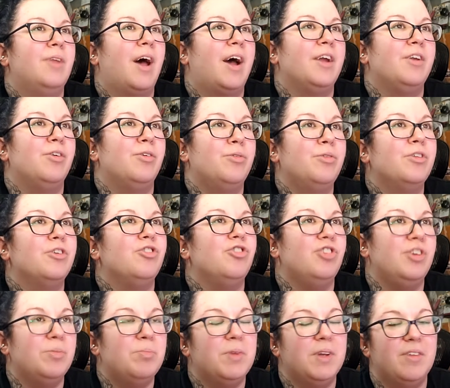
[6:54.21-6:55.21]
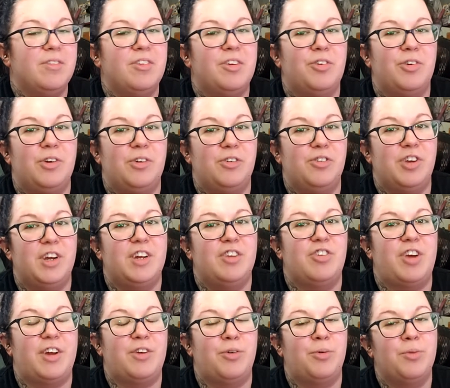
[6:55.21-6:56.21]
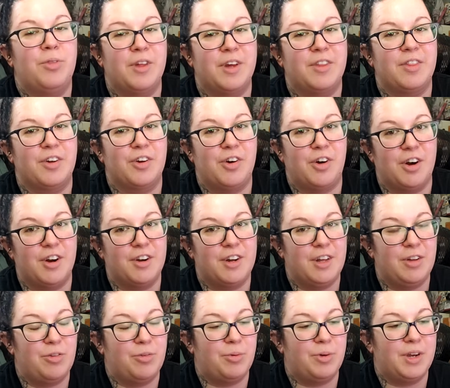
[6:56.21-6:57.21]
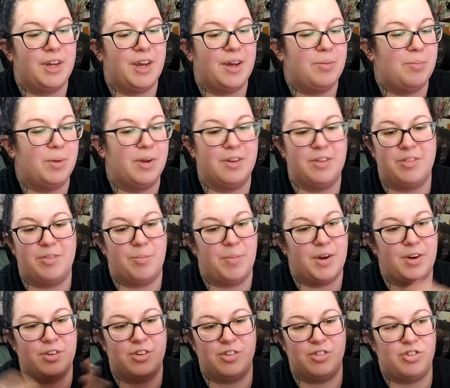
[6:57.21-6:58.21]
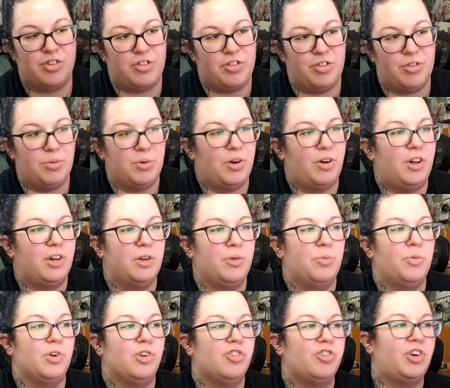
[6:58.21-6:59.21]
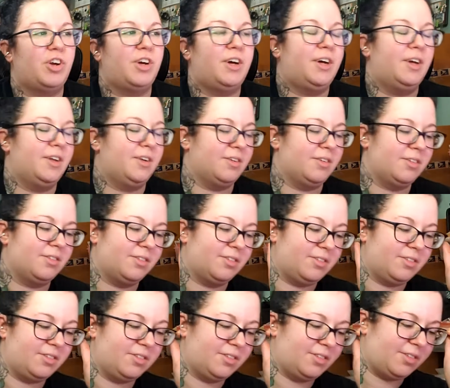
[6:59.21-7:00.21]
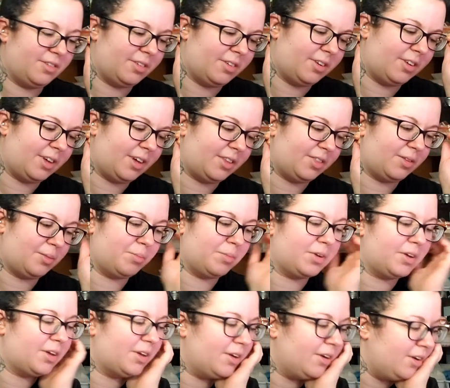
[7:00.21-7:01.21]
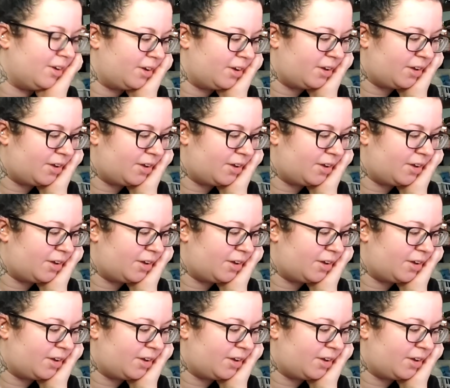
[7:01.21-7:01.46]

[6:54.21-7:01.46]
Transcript: I know the Jeep needs an oil change. I don't think the car needs one yet, but it's better to just do it all in one shot and get them done.